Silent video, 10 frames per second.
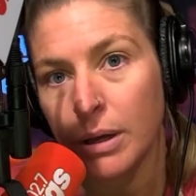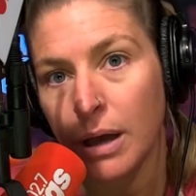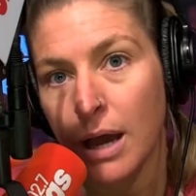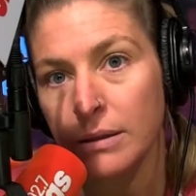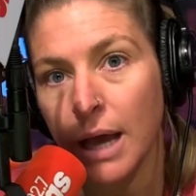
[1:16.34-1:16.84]

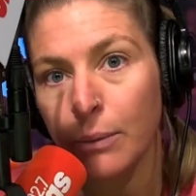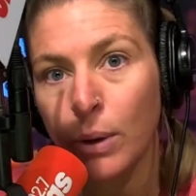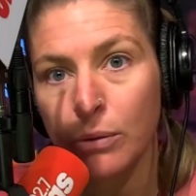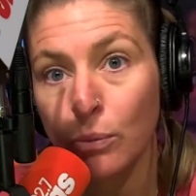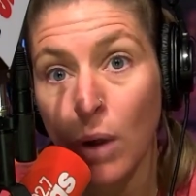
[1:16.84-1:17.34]
I
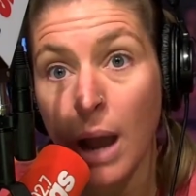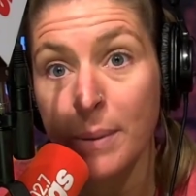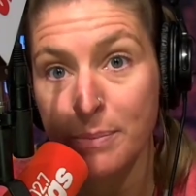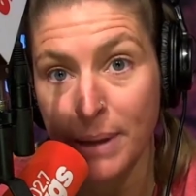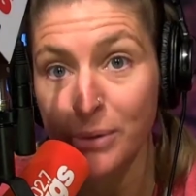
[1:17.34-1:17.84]
when Rob
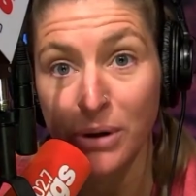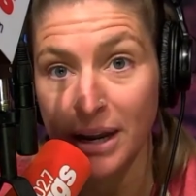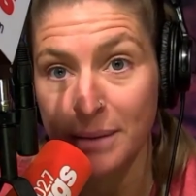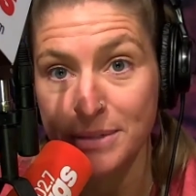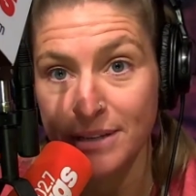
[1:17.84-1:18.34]
and Big were
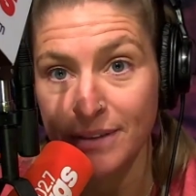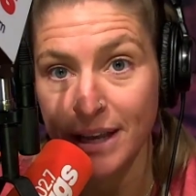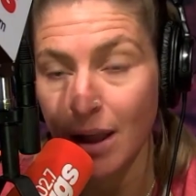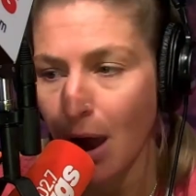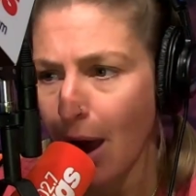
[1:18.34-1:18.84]
on
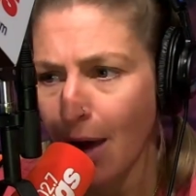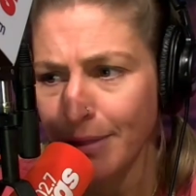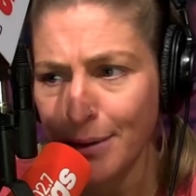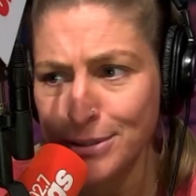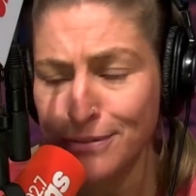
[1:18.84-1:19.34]
MTV,
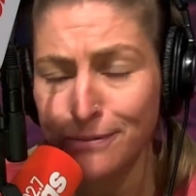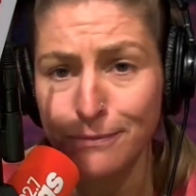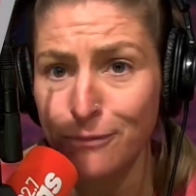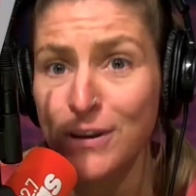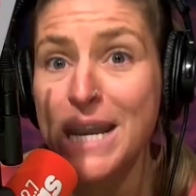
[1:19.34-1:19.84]
that was
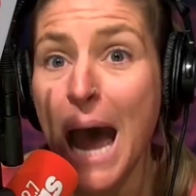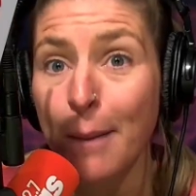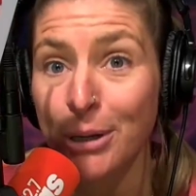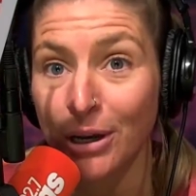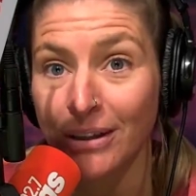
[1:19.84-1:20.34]

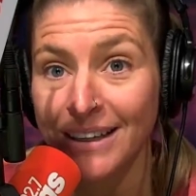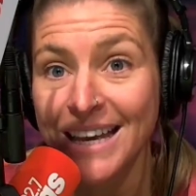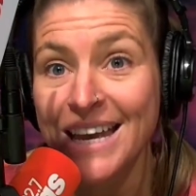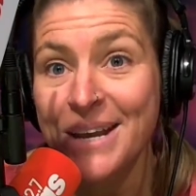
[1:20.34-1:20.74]
phenomenal. That might be the